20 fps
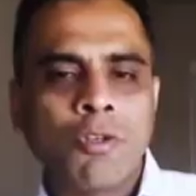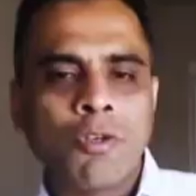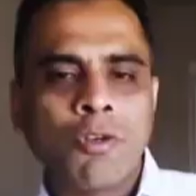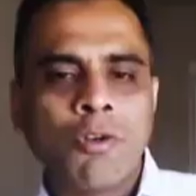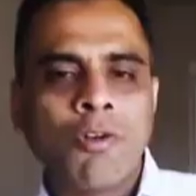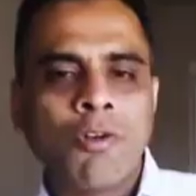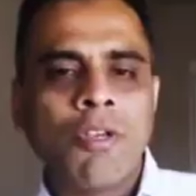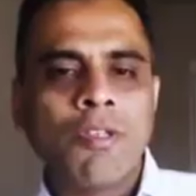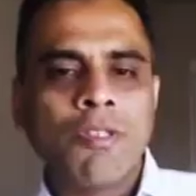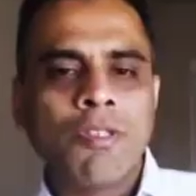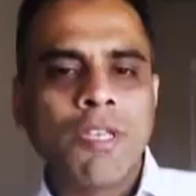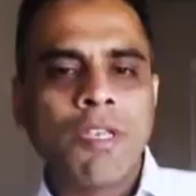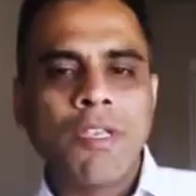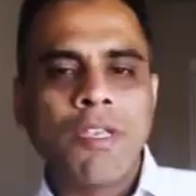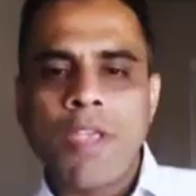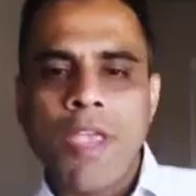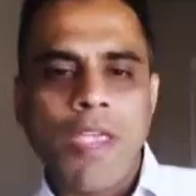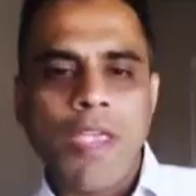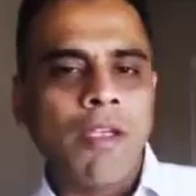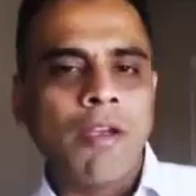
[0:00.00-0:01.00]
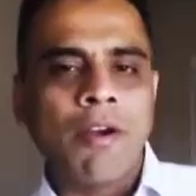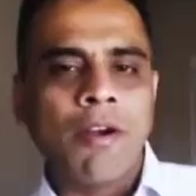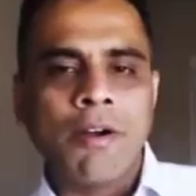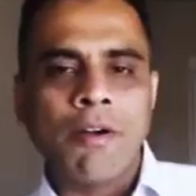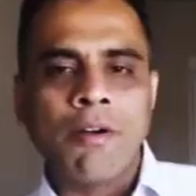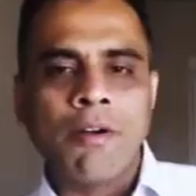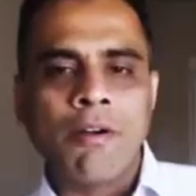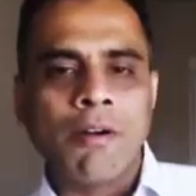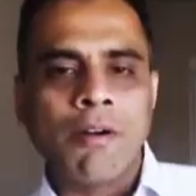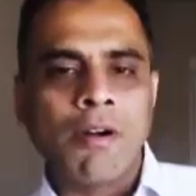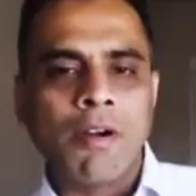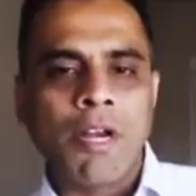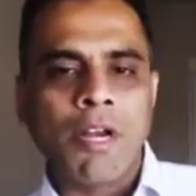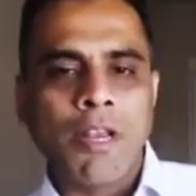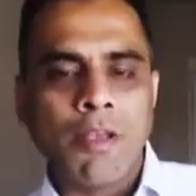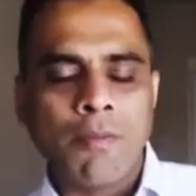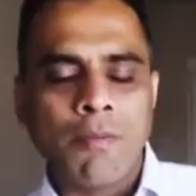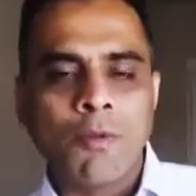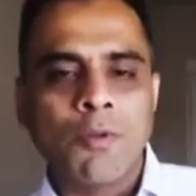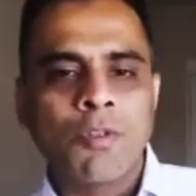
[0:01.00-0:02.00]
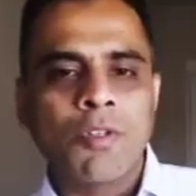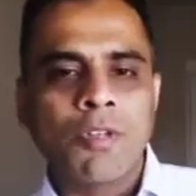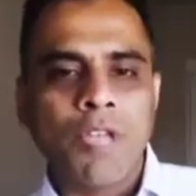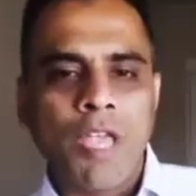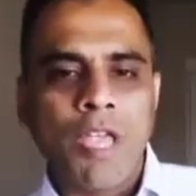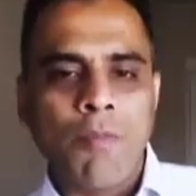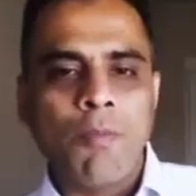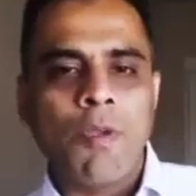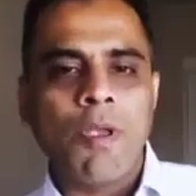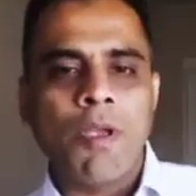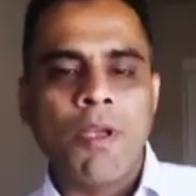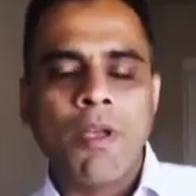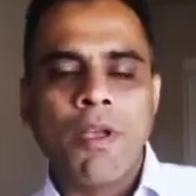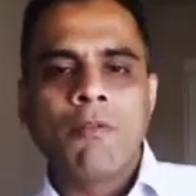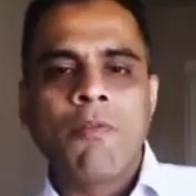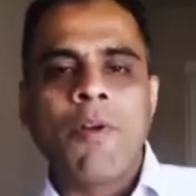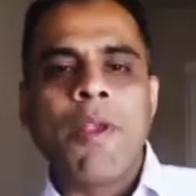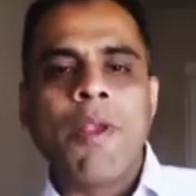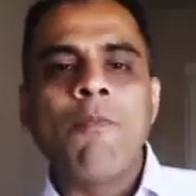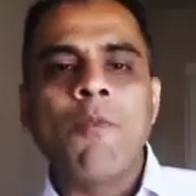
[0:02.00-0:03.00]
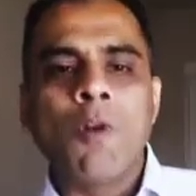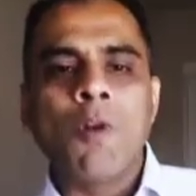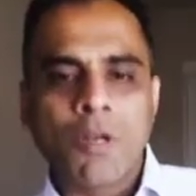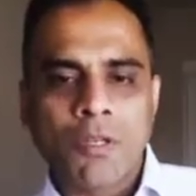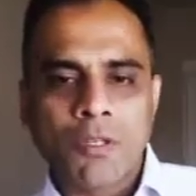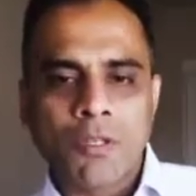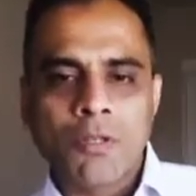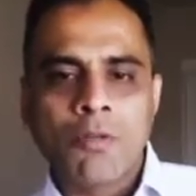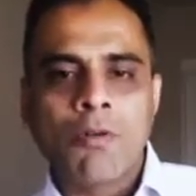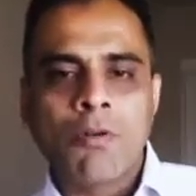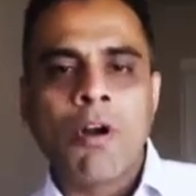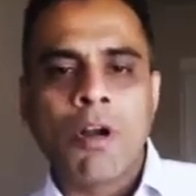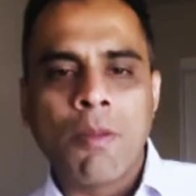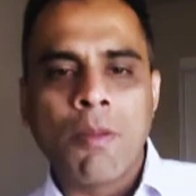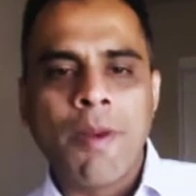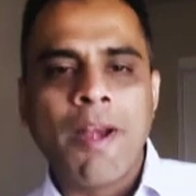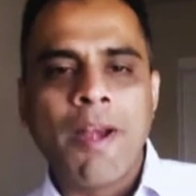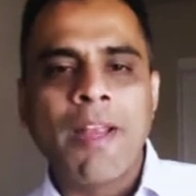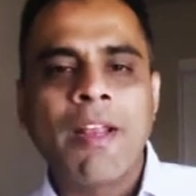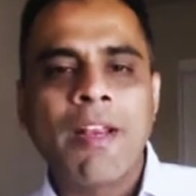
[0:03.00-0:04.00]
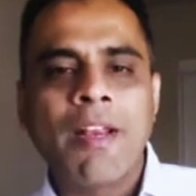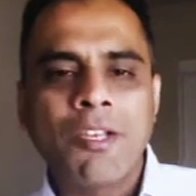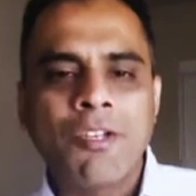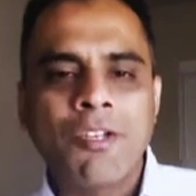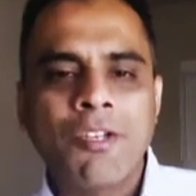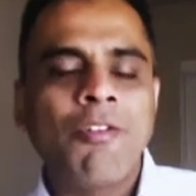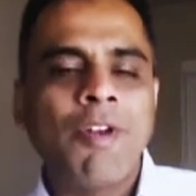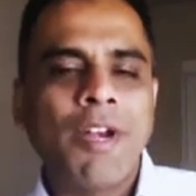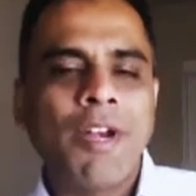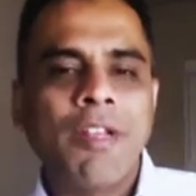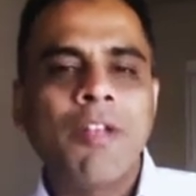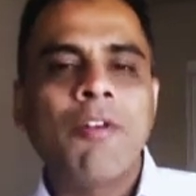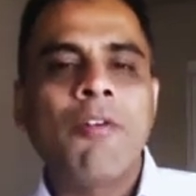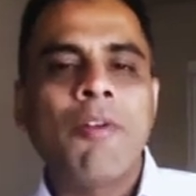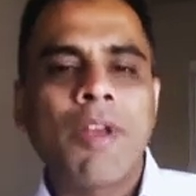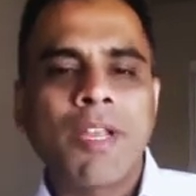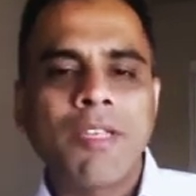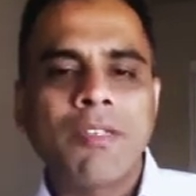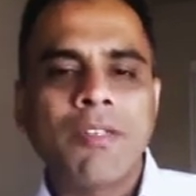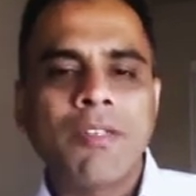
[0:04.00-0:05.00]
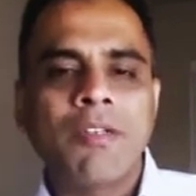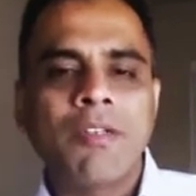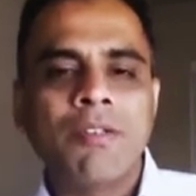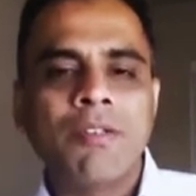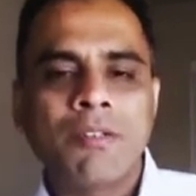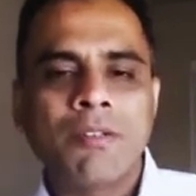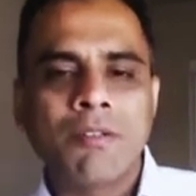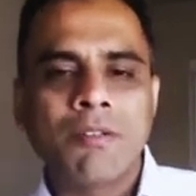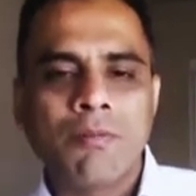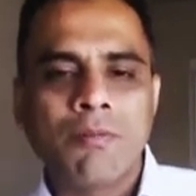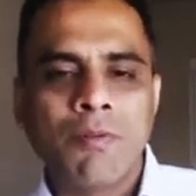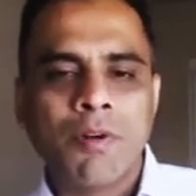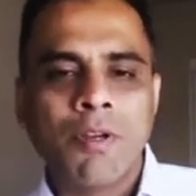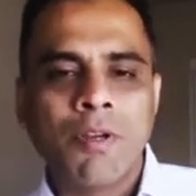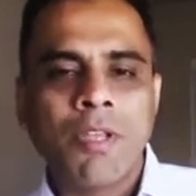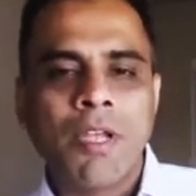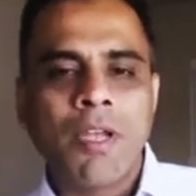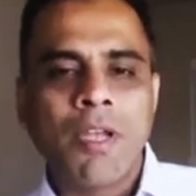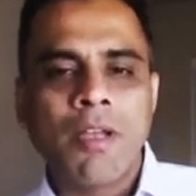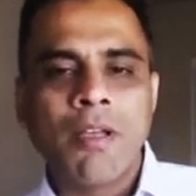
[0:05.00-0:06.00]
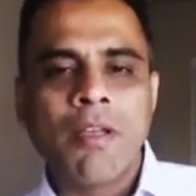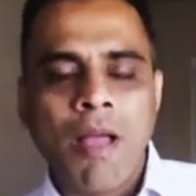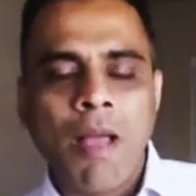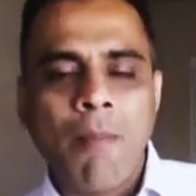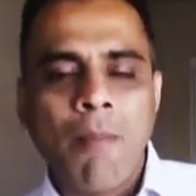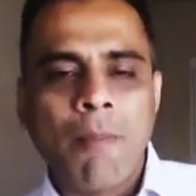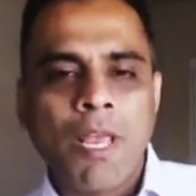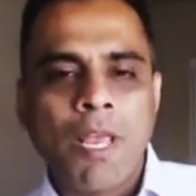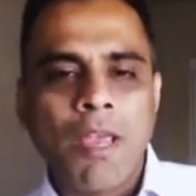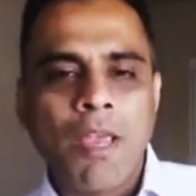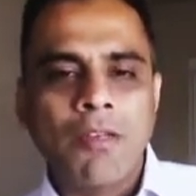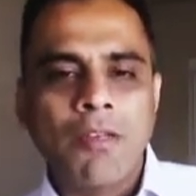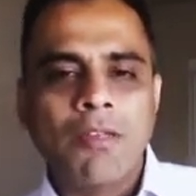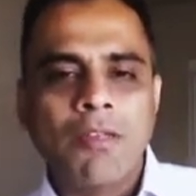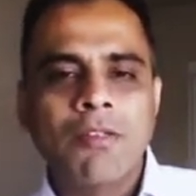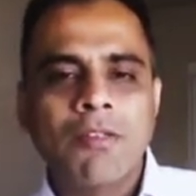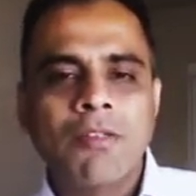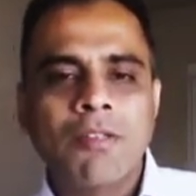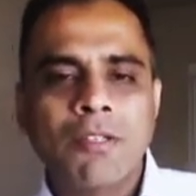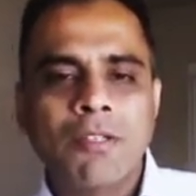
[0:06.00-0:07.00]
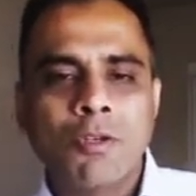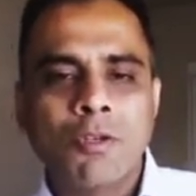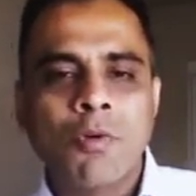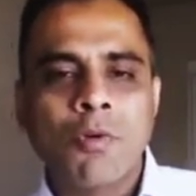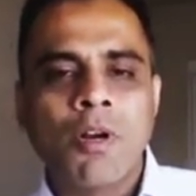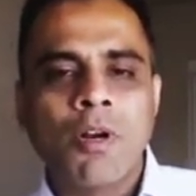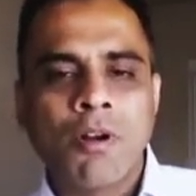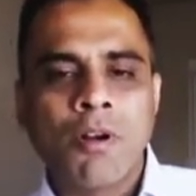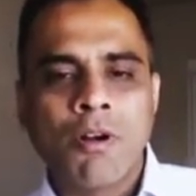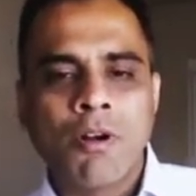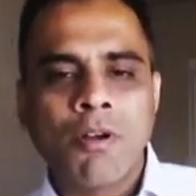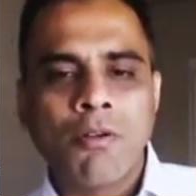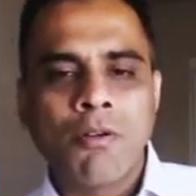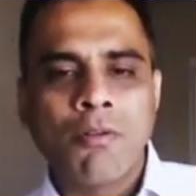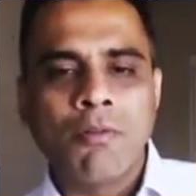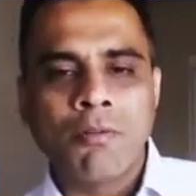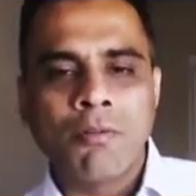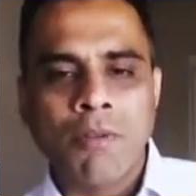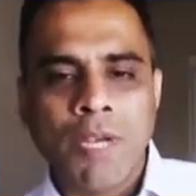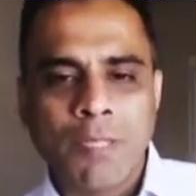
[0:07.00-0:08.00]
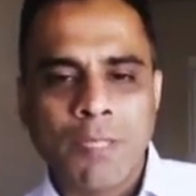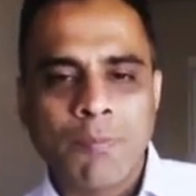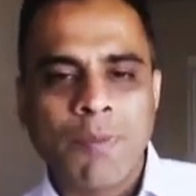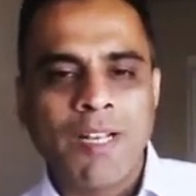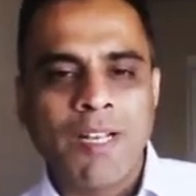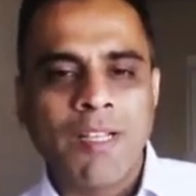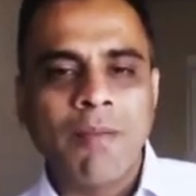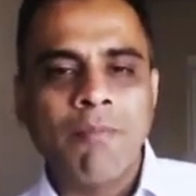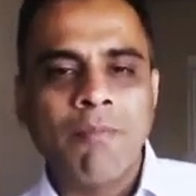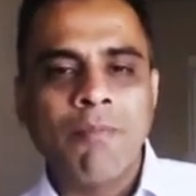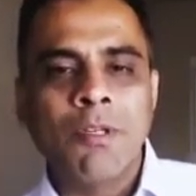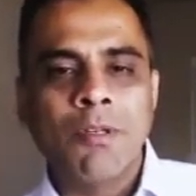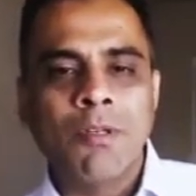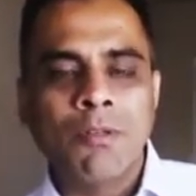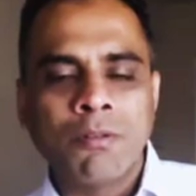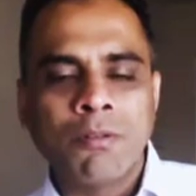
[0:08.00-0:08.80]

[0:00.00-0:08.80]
you're using Eager or any of those API frameworks to automatically generate the traces for the applications and so on, or you expect them to?